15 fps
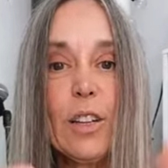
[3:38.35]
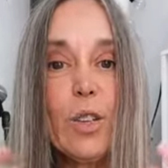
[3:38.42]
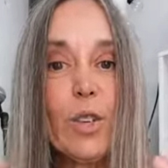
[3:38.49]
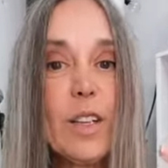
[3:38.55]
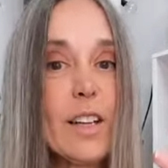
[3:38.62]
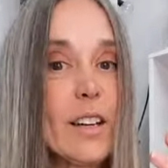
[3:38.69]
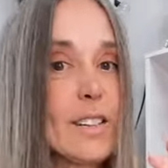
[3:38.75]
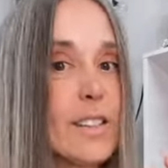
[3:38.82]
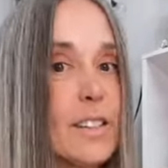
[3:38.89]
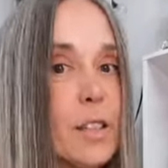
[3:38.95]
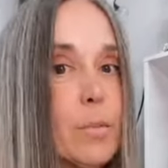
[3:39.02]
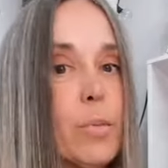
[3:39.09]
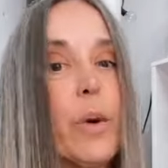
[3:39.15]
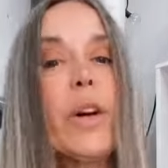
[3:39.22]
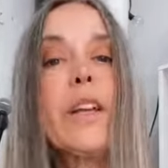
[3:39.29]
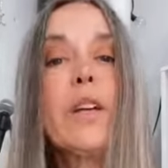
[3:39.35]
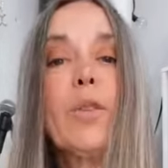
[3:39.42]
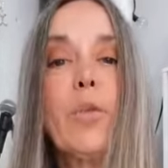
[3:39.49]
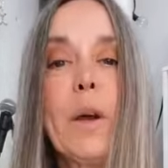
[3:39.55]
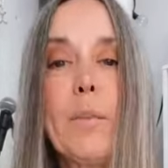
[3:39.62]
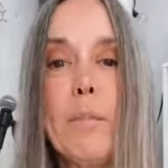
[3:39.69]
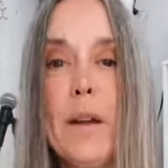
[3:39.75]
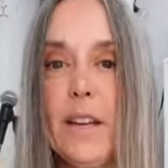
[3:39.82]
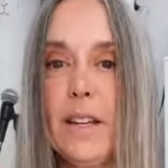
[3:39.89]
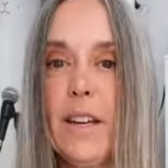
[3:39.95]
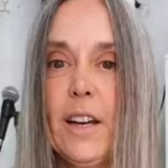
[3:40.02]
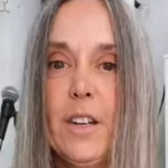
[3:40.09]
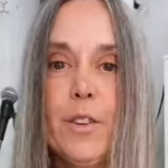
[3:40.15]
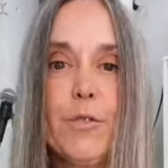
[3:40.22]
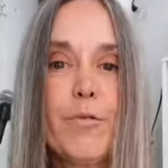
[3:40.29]
Look at us in the body. We're made
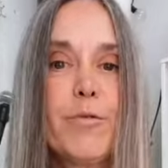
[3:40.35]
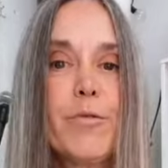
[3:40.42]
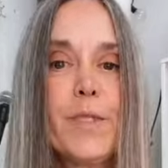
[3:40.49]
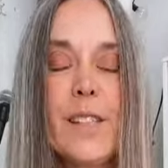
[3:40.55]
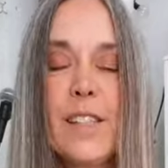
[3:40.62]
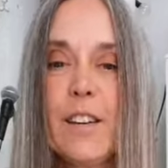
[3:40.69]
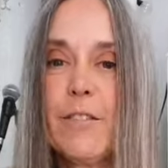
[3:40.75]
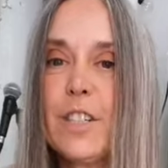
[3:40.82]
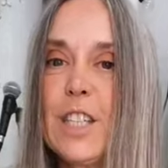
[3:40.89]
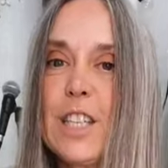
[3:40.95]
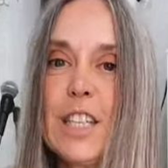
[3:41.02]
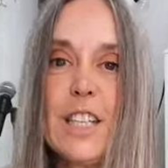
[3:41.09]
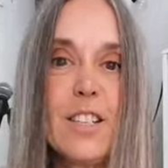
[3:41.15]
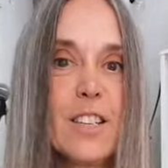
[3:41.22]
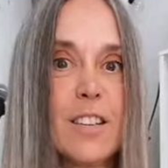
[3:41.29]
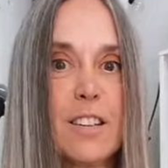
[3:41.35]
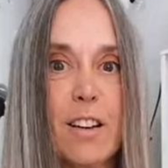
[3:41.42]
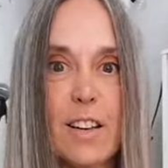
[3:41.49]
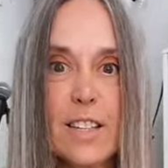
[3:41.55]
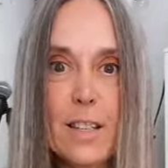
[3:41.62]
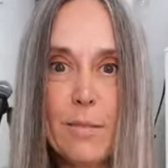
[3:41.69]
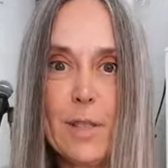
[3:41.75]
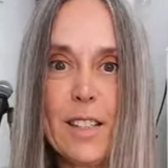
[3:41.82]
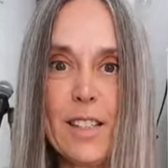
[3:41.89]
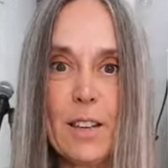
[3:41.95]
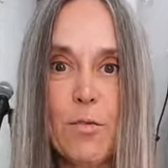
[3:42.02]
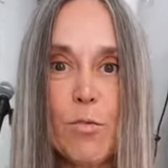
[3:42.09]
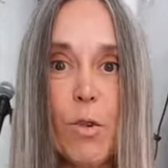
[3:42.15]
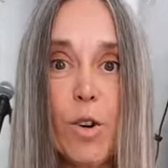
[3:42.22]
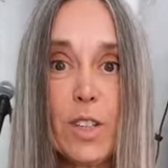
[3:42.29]
out of 70 to
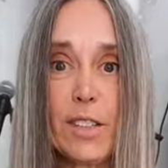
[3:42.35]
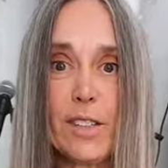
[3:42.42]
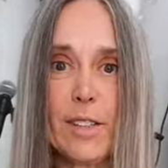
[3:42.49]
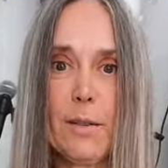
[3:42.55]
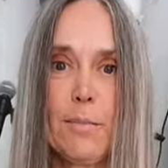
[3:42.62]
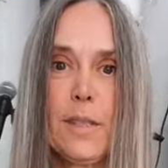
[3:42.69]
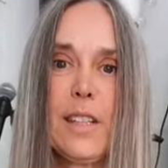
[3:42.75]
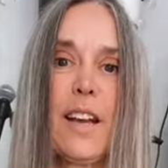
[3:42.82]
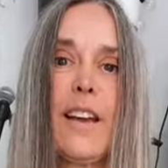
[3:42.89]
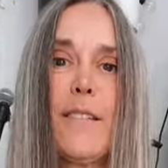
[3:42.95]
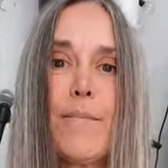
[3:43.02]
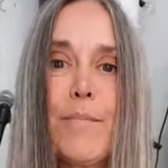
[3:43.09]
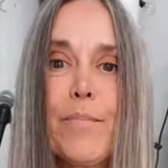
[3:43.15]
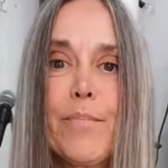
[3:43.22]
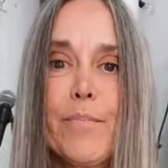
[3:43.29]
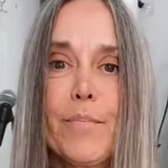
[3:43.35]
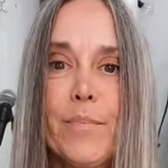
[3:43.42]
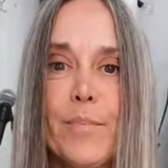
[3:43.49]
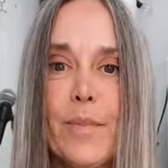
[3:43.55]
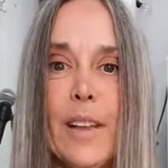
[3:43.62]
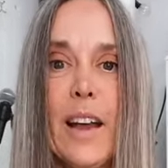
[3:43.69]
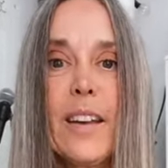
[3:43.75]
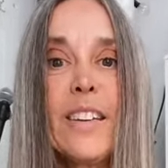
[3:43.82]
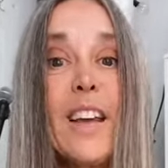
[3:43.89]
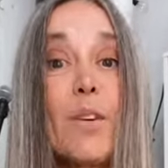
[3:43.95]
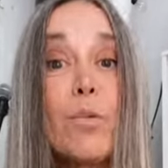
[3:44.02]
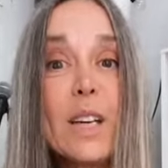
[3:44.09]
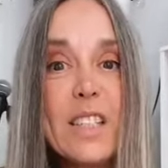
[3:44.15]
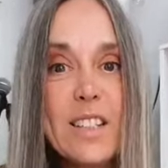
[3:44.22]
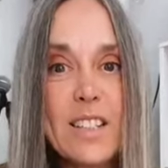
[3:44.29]
90% water, some say. And yet
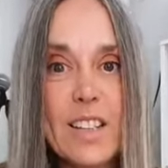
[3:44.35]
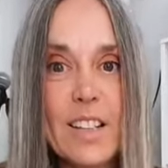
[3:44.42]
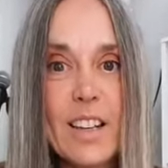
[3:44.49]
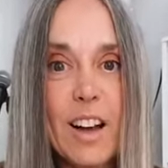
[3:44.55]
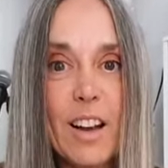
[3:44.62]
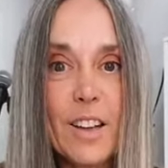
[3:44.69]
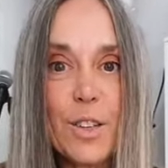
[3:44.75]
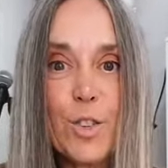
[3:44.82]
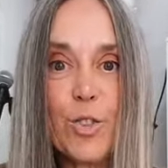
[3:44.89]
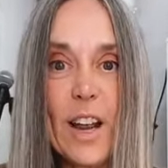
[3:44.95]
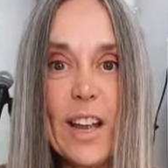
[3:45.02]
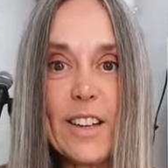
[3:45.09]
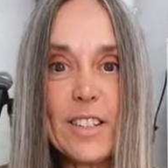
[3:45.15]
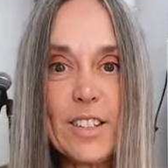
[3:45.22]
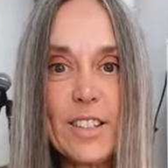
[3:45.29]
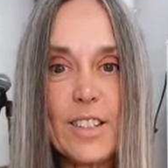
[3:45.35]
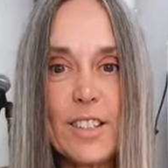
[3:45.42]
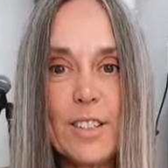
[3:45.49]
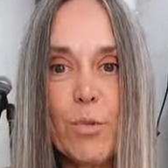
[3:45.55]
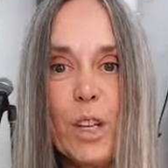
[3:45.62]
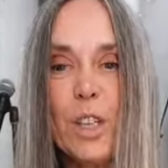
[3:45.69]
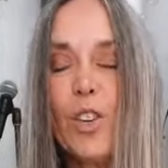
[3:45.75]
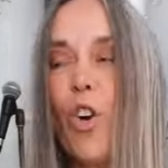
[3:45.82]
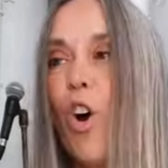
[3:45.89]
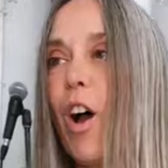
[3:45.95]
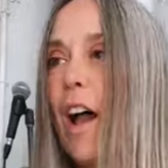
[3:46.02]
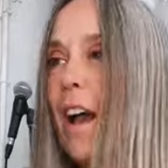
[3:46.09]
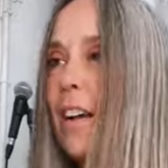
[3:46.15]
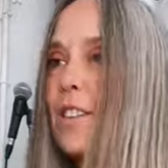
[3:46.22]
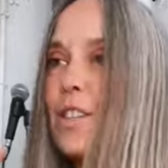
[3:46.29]
we're dehydrated. We're
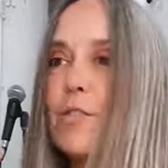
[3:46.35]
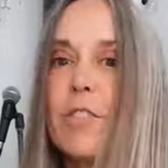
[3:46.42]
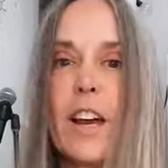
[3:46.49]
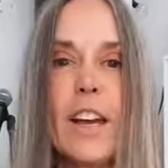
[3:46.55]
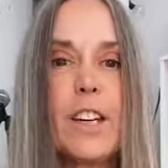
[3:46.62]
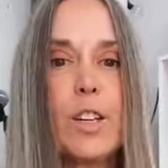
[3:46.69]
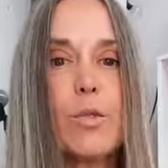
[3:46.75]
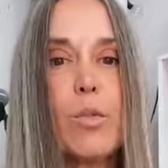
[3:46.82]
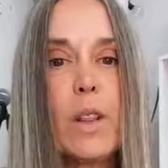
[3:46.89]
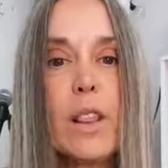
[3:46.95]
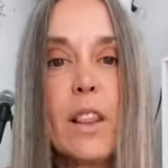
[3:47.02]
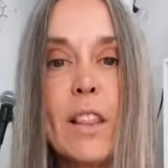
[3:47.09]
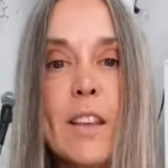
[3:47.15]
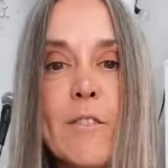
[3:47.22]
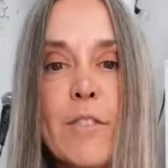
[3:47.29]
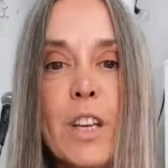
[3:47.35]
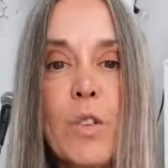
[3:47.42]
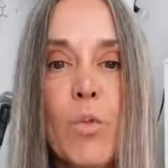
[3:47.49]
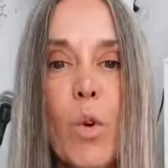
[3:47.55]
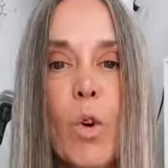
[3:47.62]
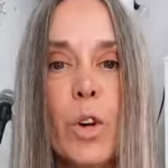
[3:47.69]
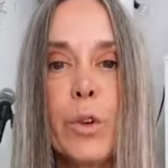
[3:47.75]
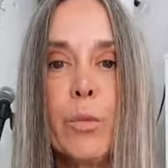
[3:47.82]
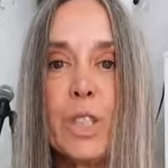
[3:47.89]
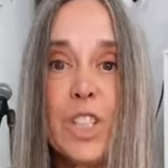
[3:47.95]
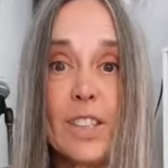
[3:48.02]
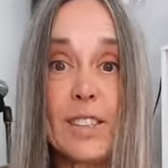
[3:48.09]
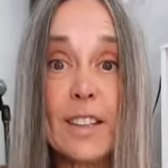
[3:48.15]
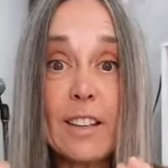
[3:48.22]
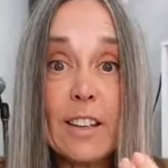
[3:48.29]
not activated with living water, which
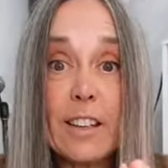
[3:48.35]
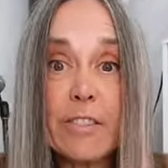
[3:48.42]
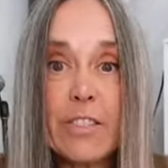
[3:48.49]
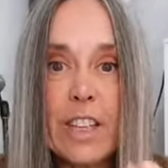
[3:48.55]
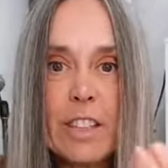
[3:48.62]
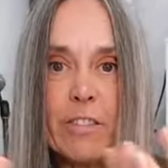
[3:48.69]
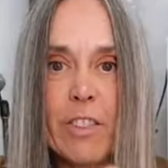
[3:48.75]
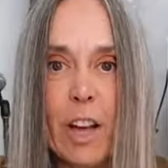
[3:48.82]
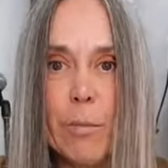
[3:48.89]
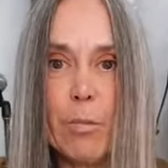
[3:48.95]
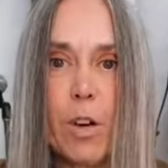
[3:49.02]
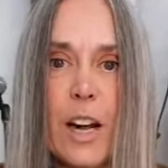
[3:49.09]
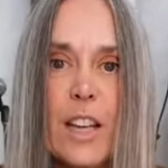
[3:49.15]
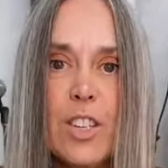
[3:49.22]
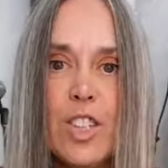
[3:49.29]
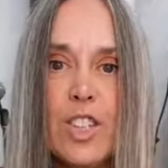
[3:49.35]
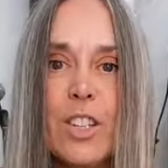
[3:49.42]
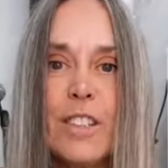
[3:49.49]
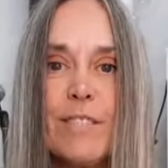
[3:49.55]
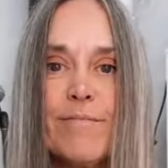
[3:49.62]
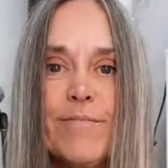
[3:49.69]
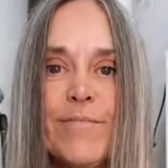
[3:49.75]
is a living vibration.